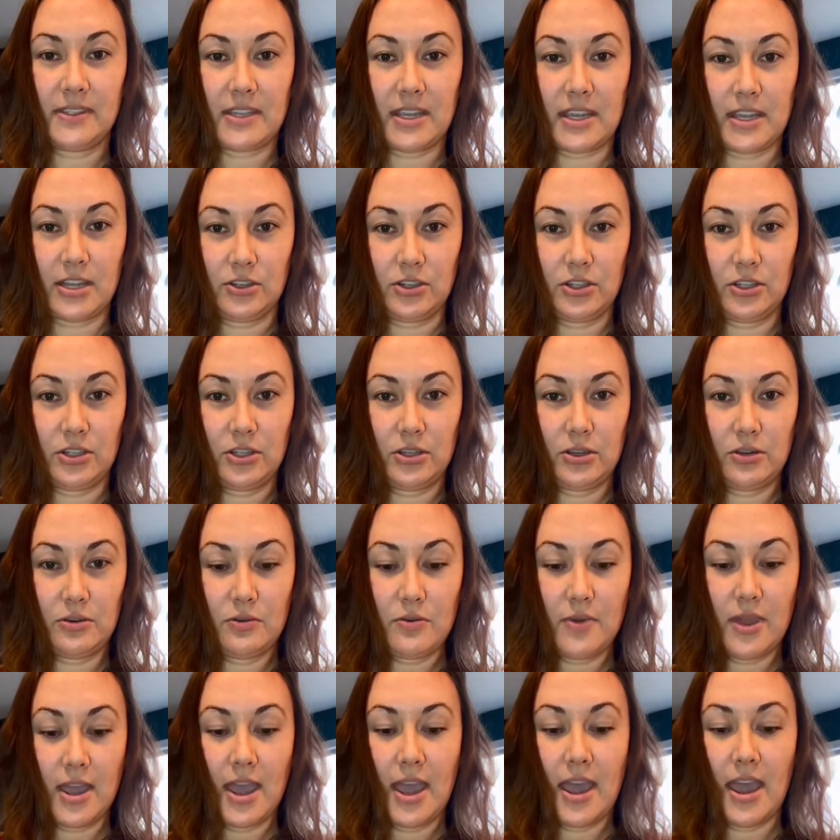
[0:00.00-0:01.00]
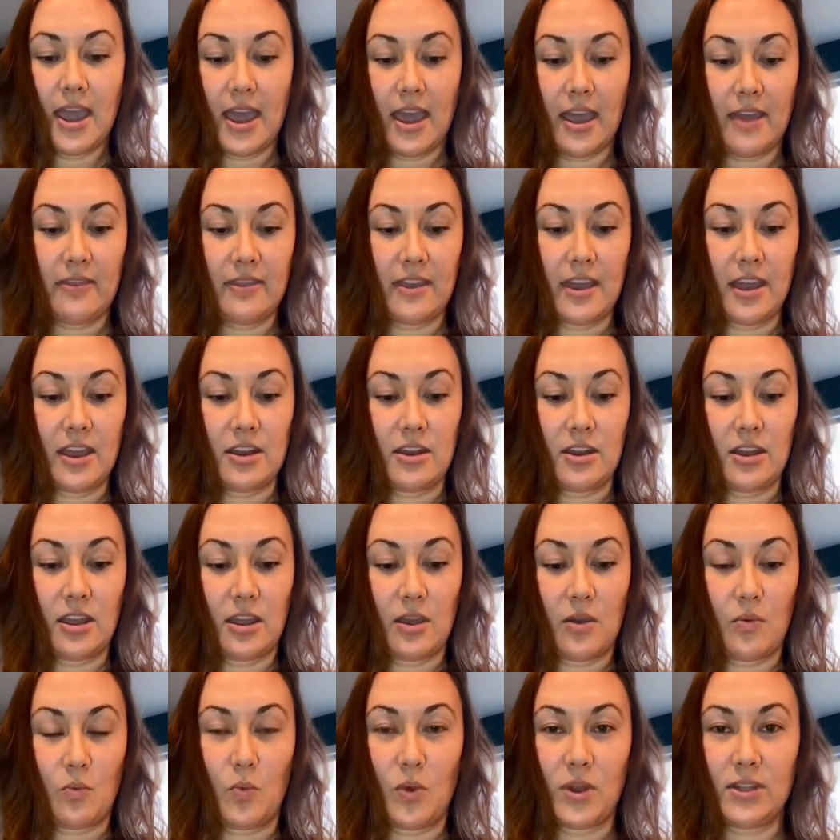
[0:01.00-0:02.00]
into, and then
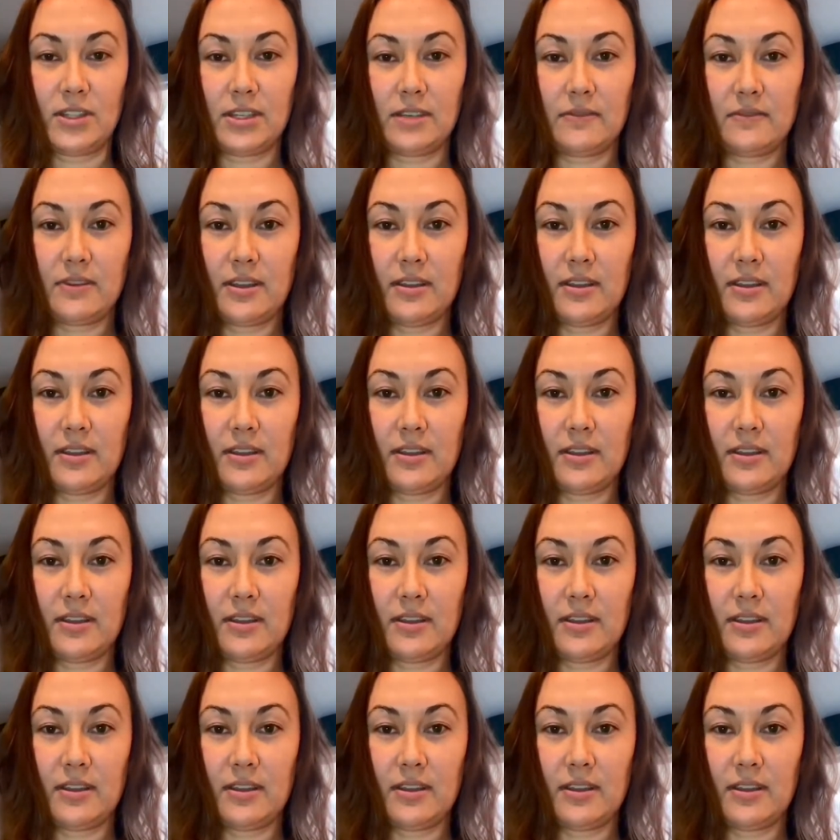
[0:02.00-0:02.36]
once everything's